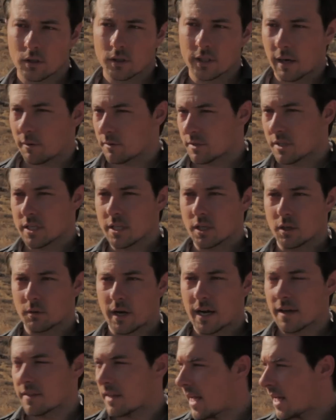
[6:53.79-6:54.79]
That was the deal,
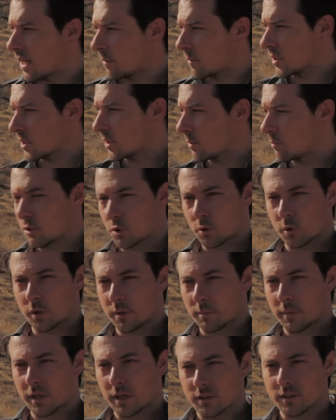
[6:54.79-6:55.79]
right? They had a bunch of
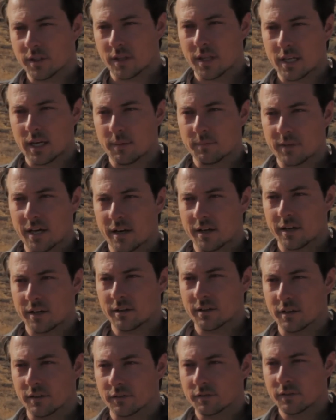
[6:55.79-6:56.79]
petroleum barrels that they dumped out
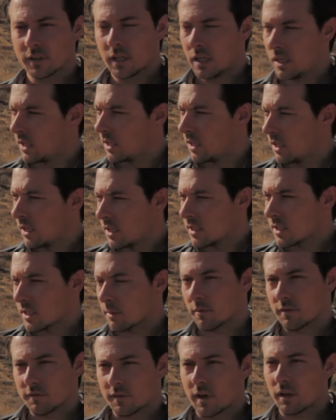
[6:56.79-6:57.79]
here, and if
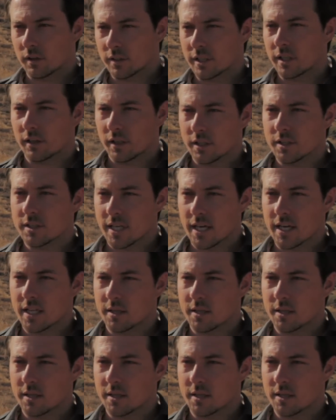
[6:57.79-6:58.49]
someone voluntarily stayed